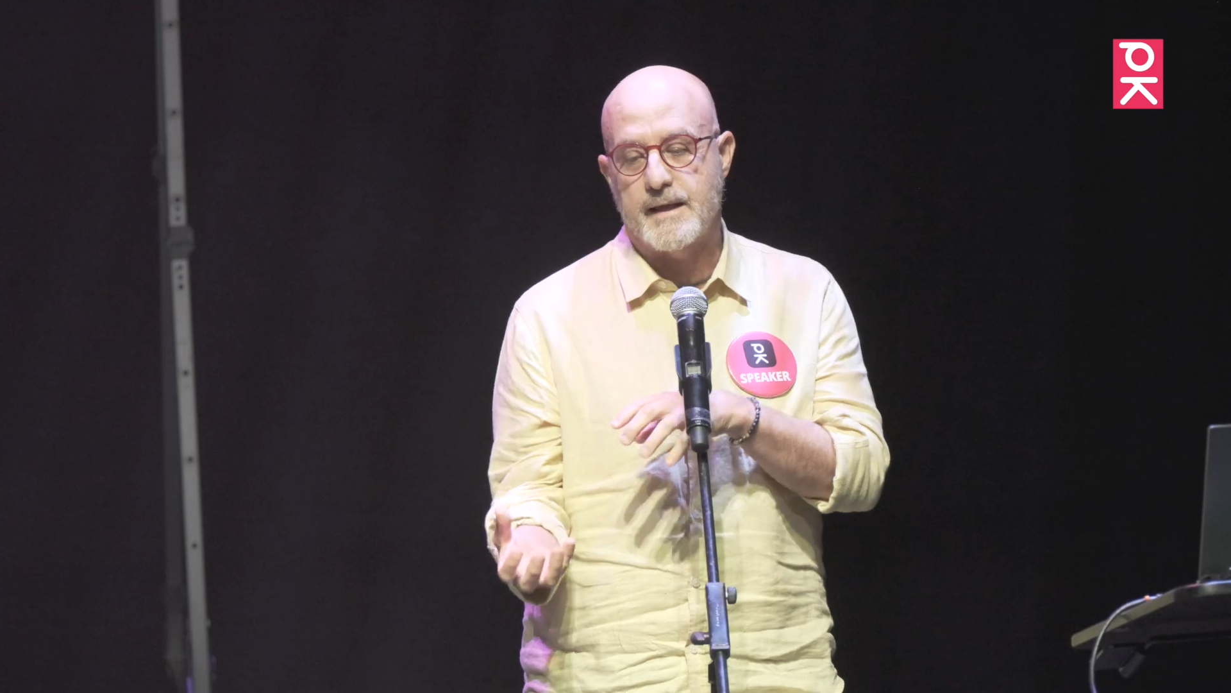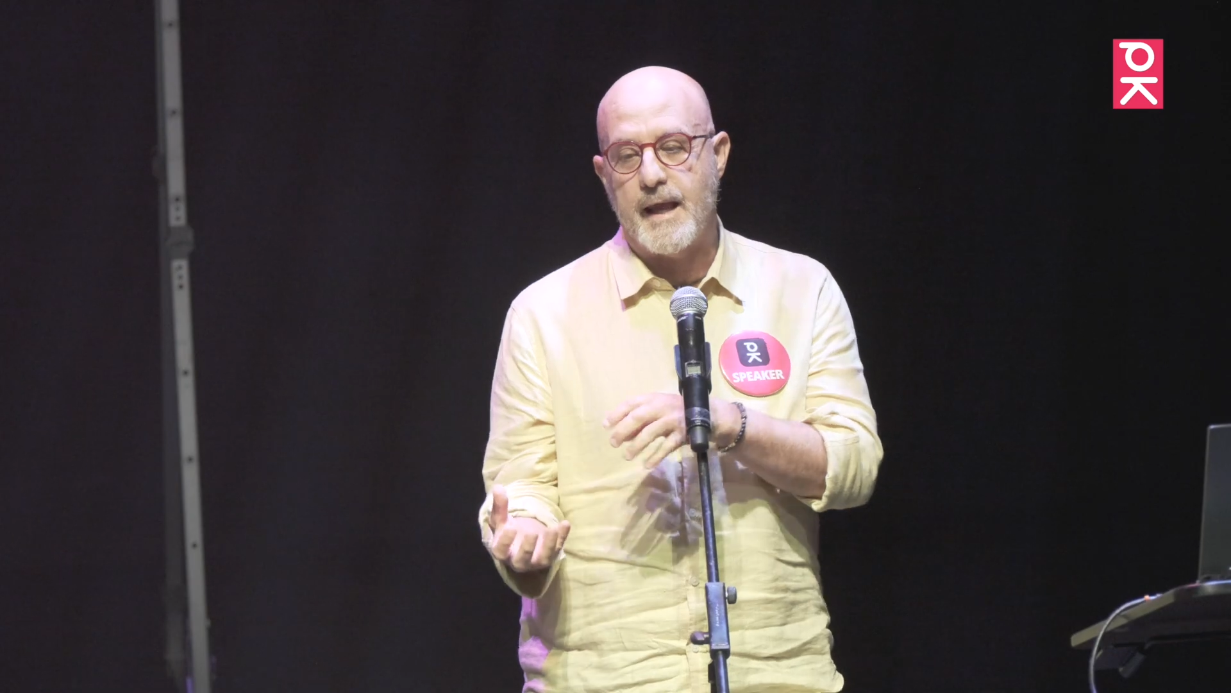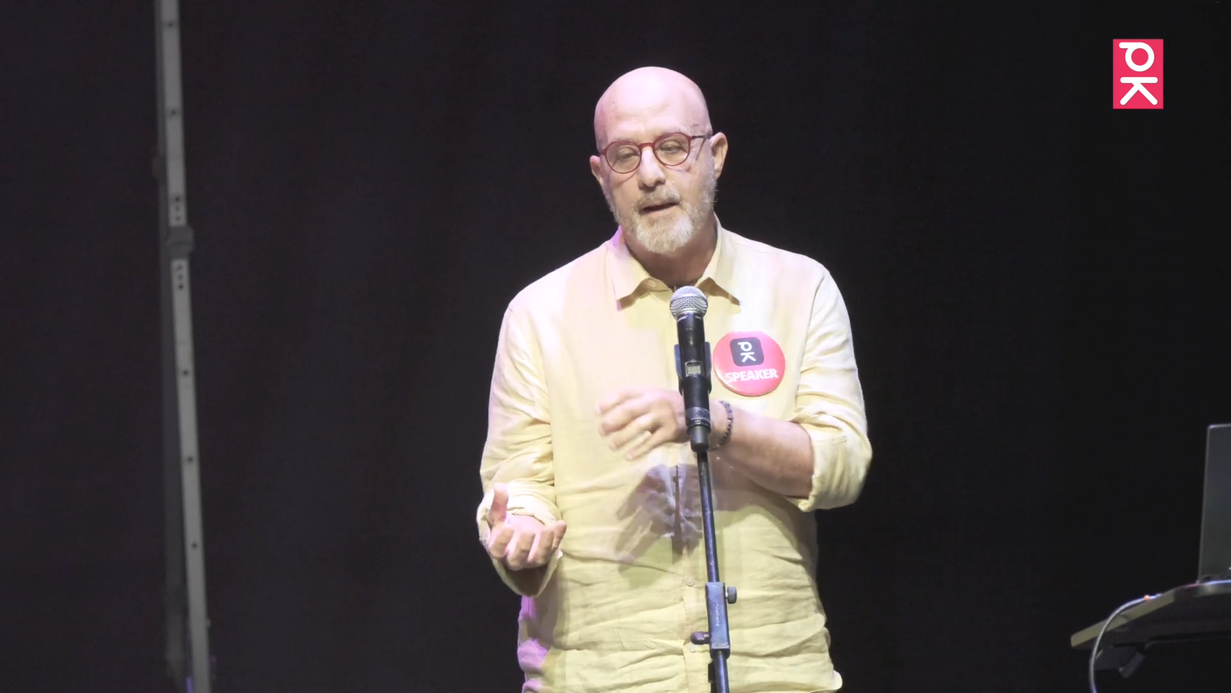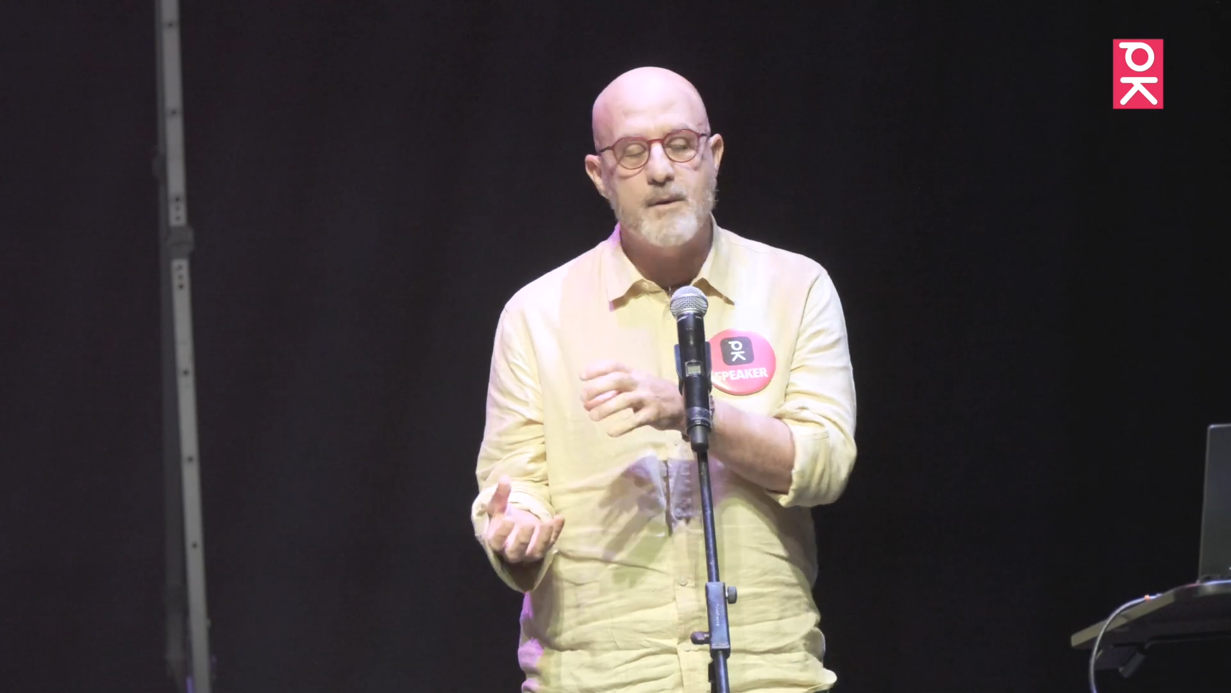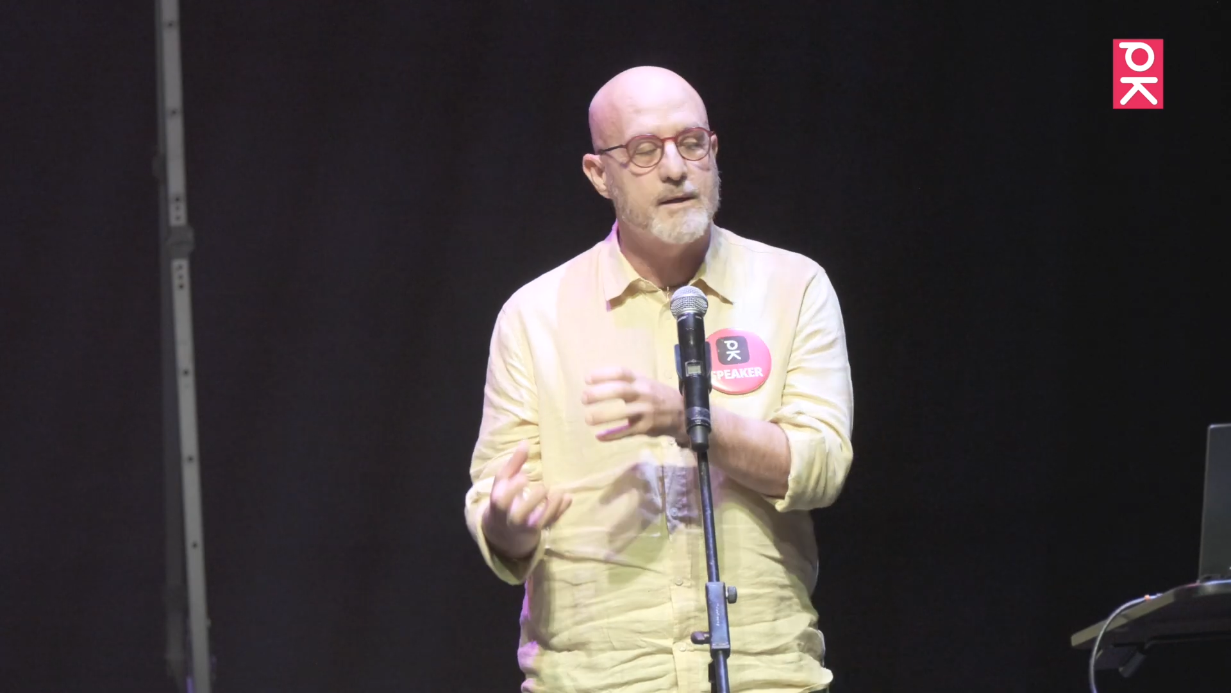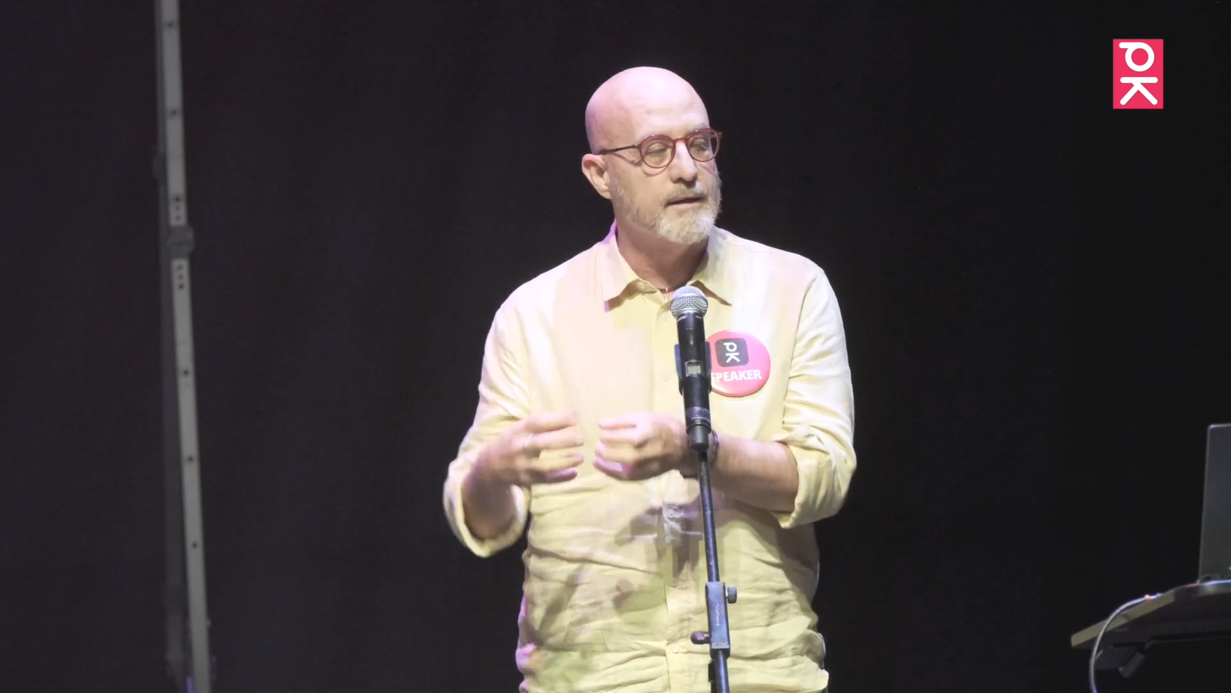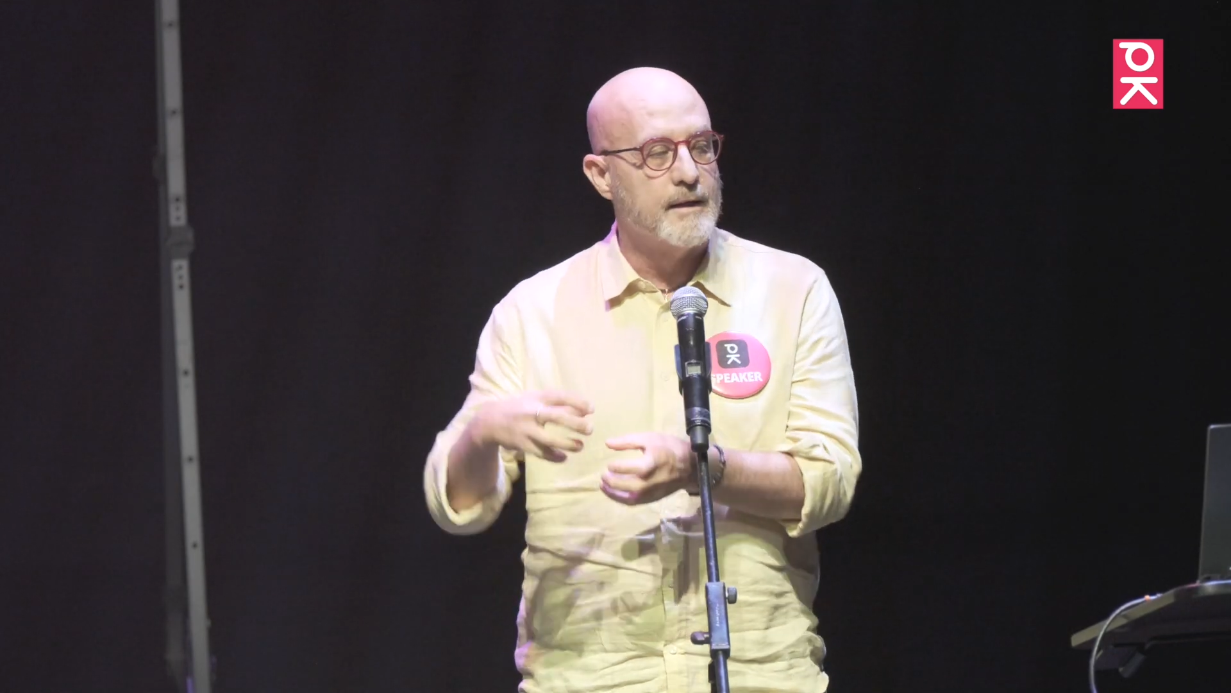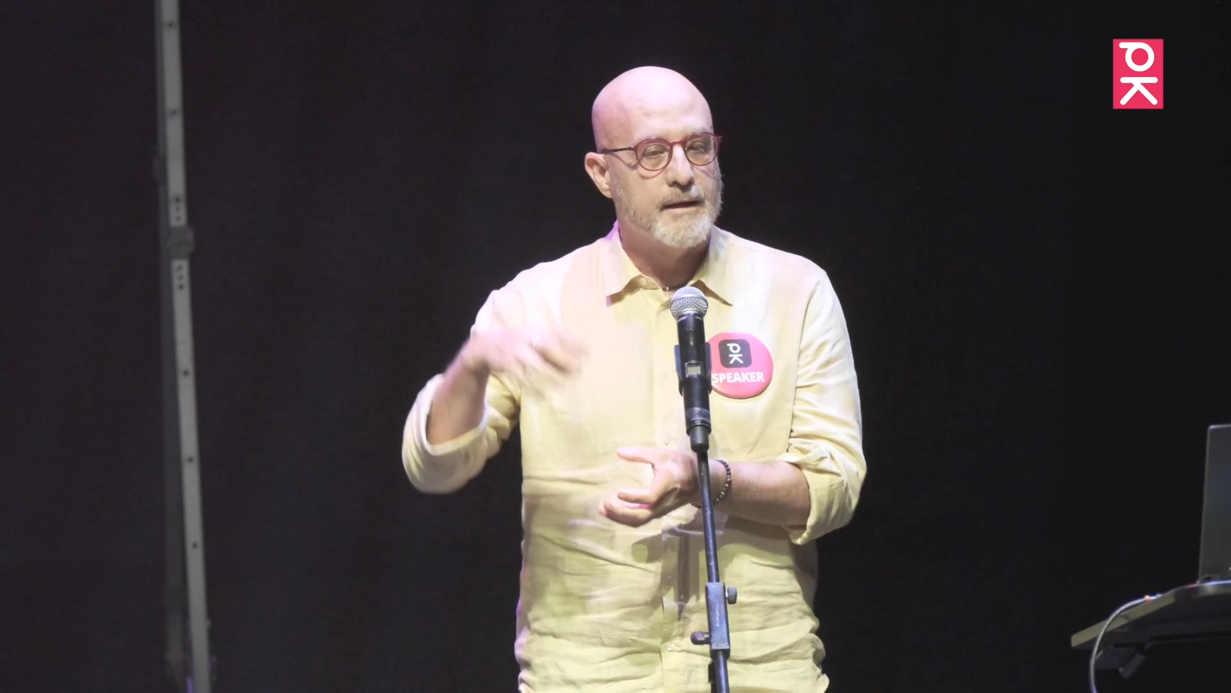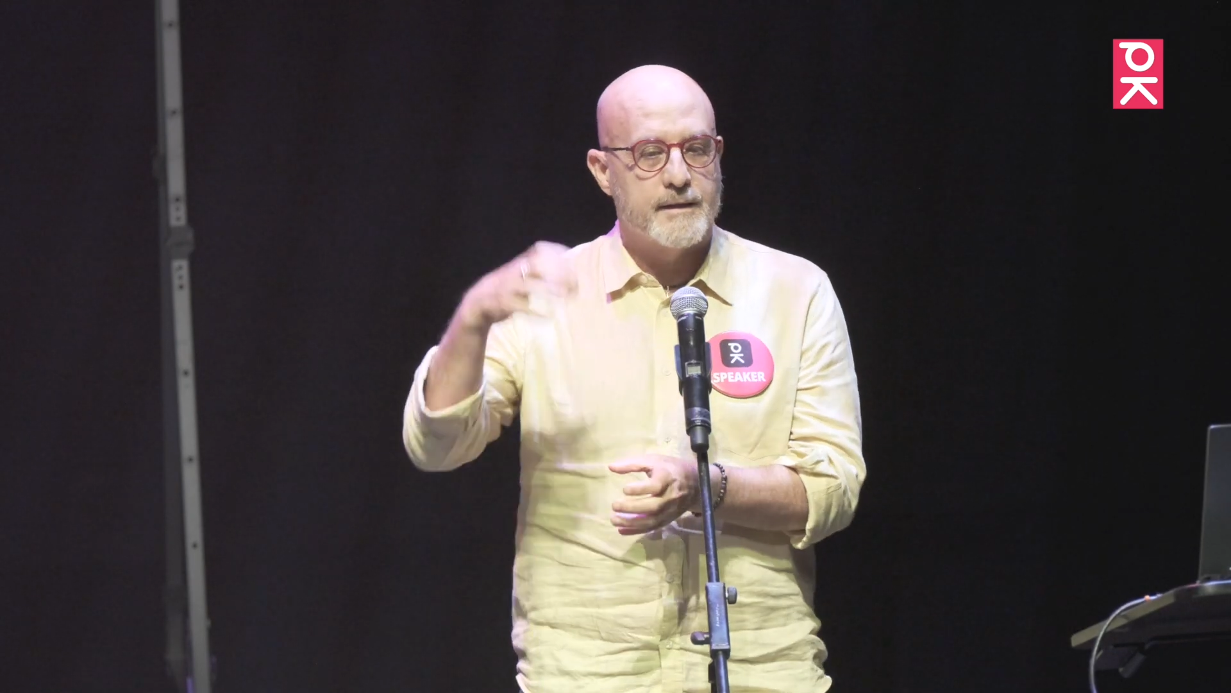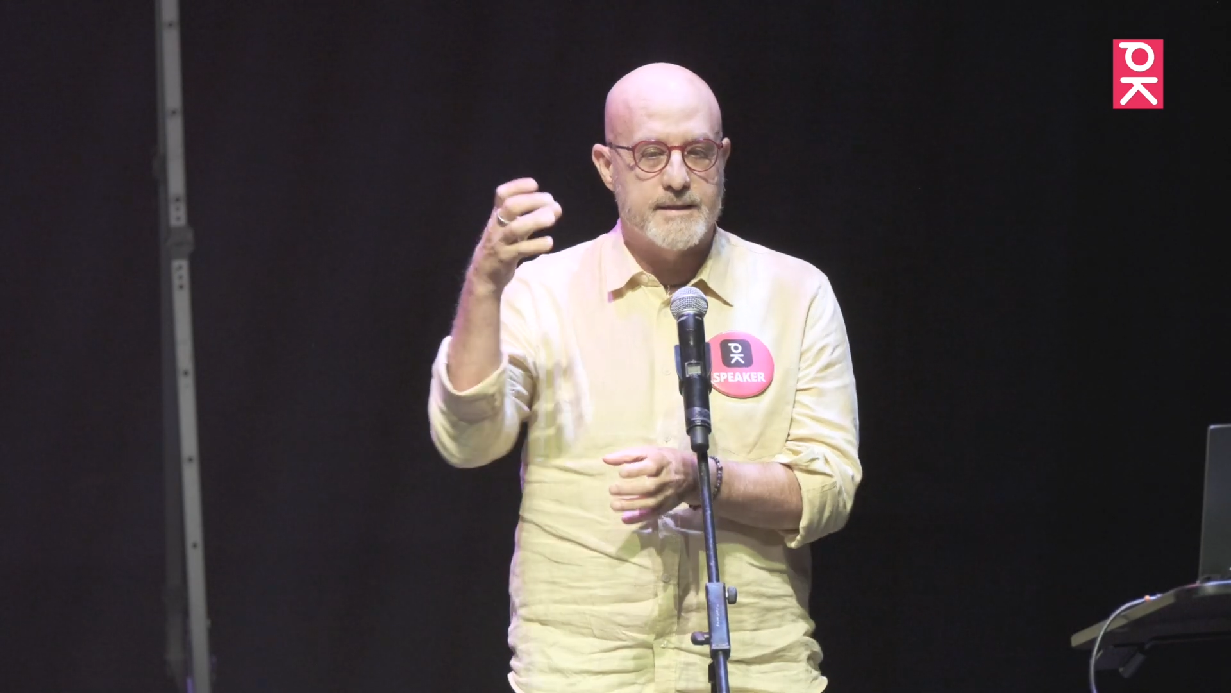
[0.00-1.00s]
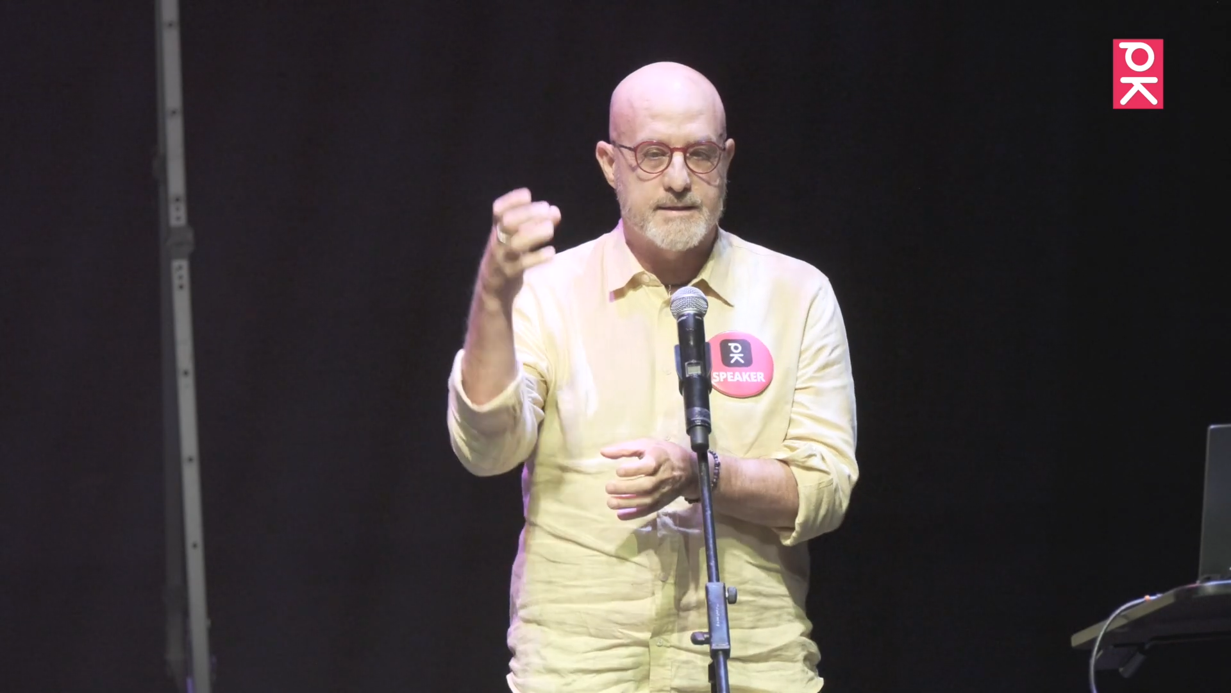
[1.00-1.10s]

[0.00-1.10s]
cabin, there's